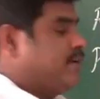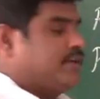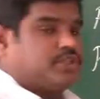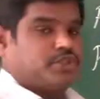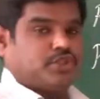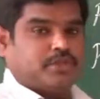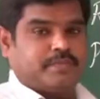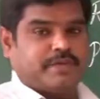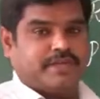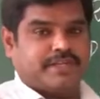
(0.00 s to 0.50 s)

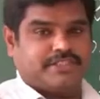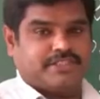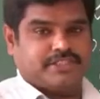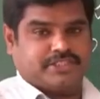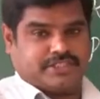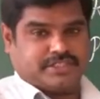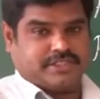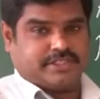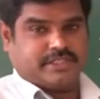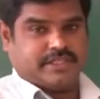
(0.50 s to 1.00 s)
should be
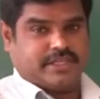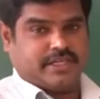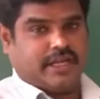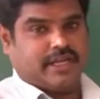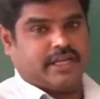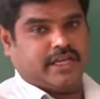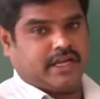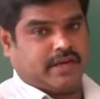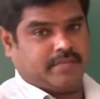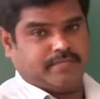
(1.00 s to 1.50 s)
registered,
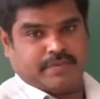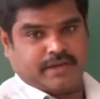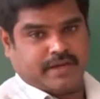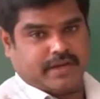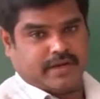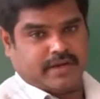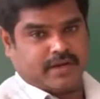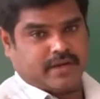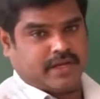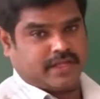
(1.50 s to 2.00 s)
any
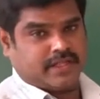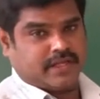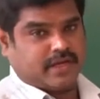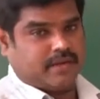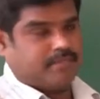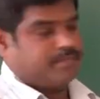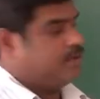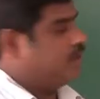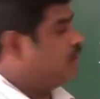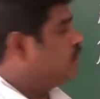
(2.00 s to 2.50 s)
company. Okay, the
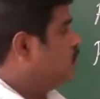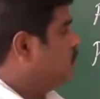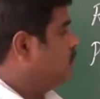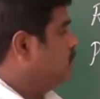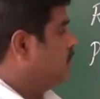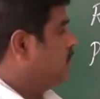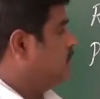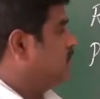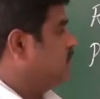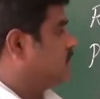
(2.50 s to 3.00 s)
company should
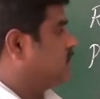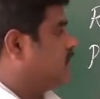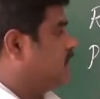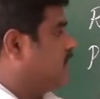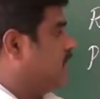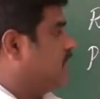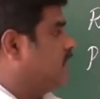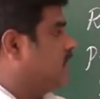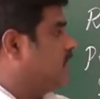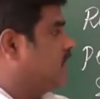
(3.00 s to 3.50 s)
be registered
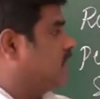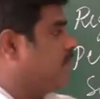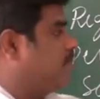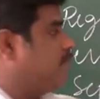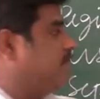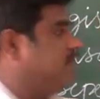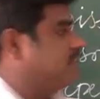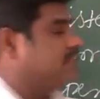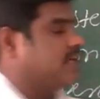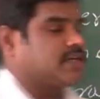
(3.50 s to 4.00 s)
under the
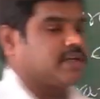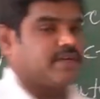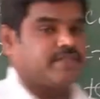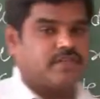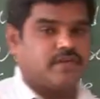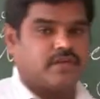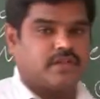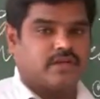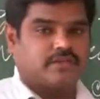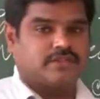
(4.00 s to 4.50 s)
Companies Act of
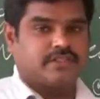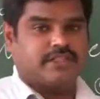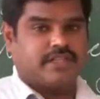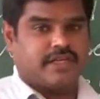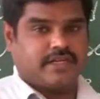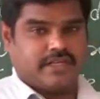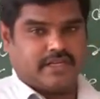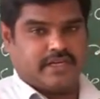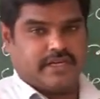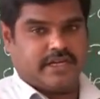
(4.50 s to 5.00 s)

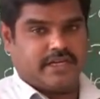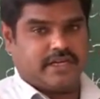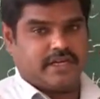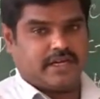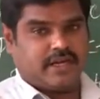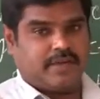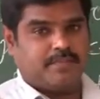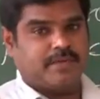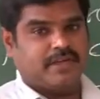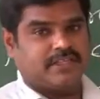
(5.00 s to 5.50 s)
2013, Indian
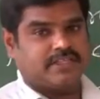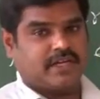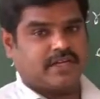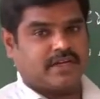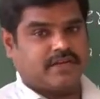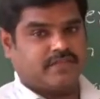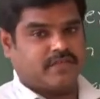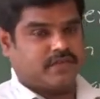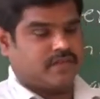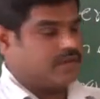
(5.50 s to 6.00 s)
Companies
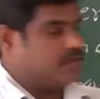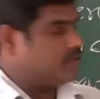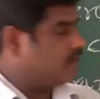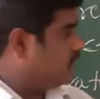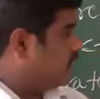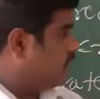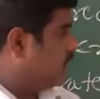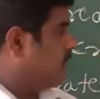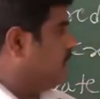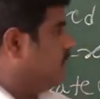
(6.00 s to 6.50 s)
Act of
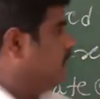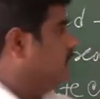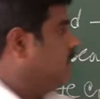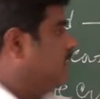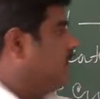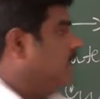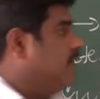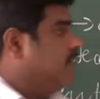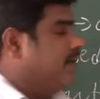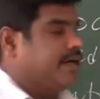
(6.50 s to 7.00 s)
2013.
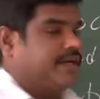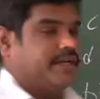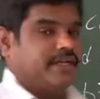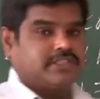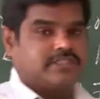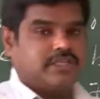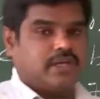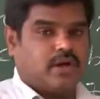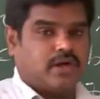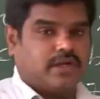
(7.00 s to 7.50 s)
It
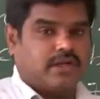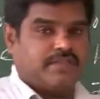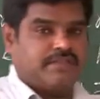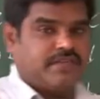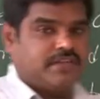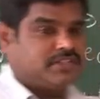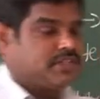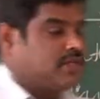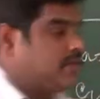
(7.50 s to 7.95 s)
is an artificial